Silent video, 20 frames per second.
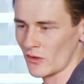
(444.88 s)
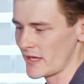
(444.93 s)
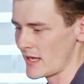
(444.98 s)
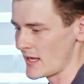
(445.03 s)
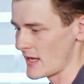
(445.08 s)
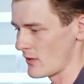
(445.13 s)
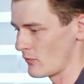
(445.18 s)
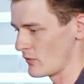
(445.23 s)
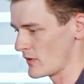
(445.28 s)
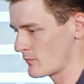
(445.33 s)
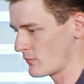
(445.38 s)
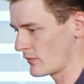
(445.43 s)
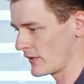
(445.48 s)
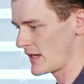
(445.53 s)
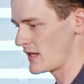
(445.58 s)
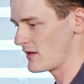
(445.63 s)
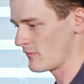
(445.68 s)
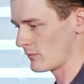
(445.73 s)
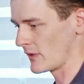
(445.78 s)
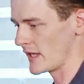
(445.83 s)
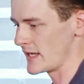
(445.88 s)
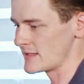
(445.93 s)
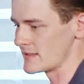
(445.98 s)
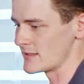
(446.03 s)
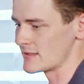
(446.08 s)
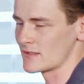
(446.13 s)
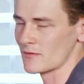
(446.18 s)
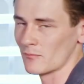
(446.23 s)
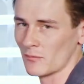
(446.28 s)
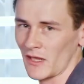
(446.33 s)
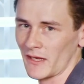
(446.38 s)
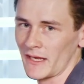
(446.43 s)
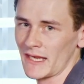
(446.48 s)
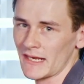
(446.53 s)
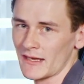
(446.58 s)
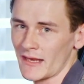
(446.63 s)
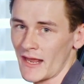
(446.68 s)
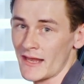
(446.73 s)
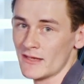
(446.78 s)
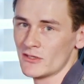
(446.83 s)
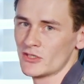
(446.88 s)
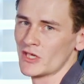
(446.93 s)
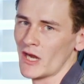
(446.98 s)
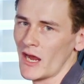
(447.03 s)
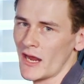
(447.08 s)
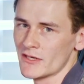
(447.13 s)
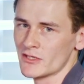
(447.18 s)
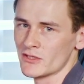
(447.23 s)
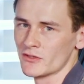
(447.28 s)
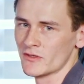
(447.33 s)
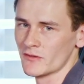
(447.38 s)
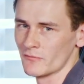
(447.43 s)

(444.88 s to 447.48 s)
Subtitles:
here with plenty of places to plug in and charge your